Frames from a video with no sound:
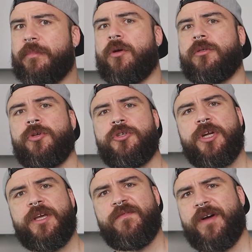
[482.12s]
because
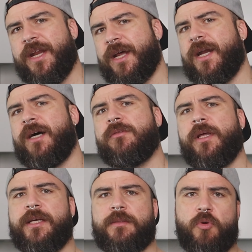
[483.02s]
usually finer ground
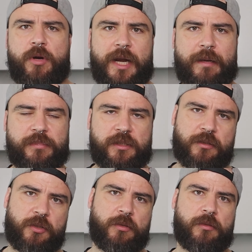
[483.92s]
has more clumps,
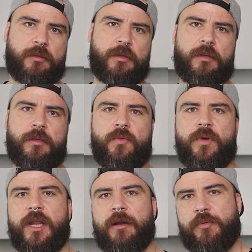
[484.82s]
so it
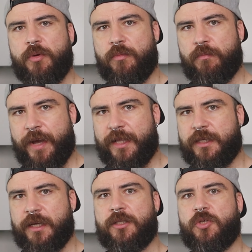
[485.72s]
will help you
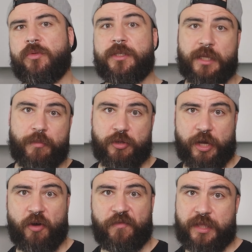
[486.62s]
better to distribute the
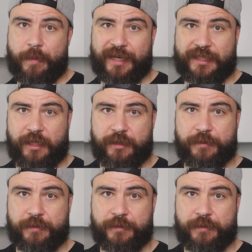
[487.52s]
coffee in the basket.